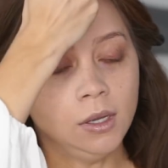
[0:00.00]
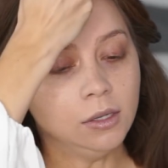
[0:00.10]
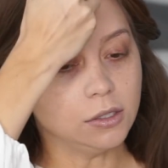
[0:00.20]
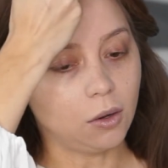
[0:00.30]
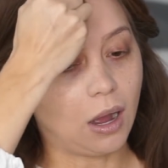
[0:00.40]

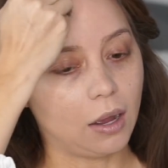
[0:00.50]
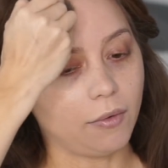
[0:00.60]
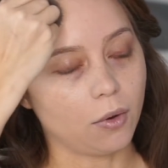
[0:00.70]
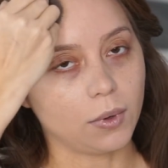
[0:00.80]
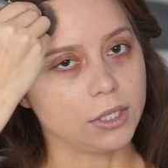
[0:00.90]
So I've
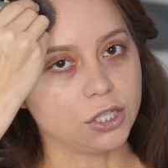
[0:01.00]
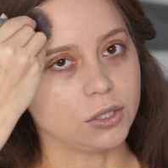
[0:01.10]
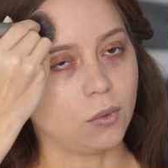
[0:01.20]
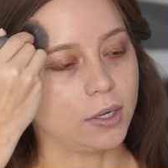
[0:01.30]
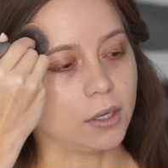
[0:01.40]
always
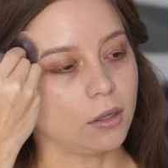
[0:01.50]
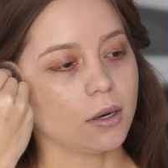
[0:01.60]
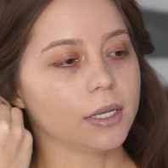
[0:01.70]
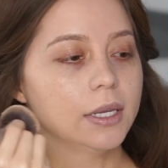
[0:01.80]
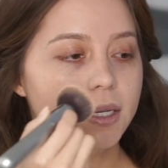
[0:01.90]
just wanted a lot
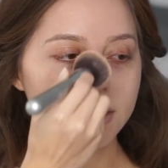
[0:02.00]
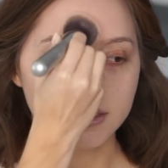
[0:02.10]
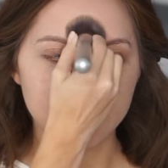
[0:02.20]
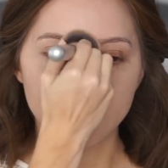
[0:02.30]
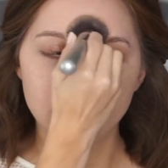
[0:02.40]
of
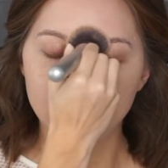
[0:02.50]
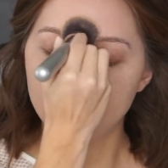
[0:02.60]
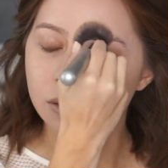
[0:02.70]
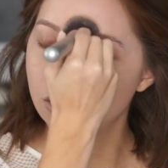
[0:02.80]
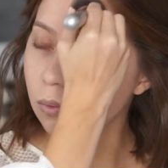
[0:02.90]
kids,
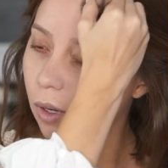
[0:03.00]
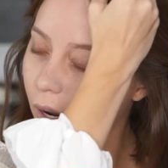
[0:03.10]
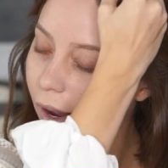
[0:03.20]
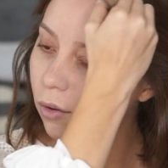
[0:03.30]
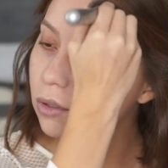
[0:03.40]
just want a
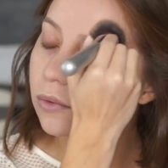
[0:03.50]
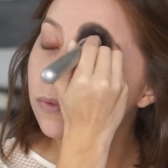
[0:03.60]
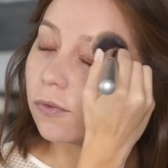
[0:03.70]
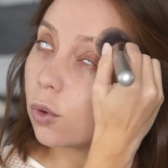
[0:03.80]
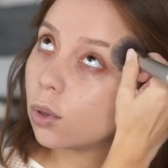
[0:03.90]
house
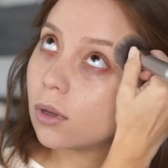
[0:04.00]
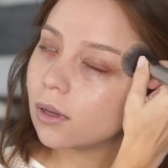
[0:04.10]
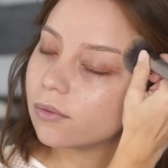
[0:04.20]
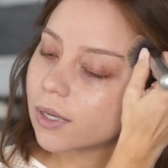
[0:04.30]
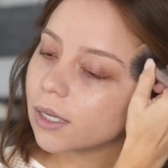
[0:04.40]
full
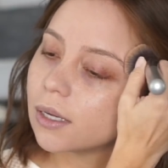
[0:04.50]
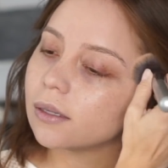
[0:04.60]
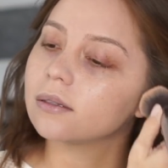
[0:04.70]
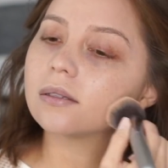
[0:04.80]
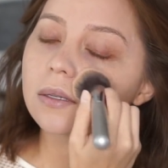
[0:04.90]
of
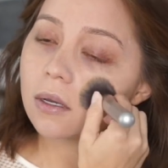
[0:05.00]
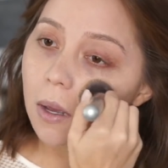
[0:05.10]
kids,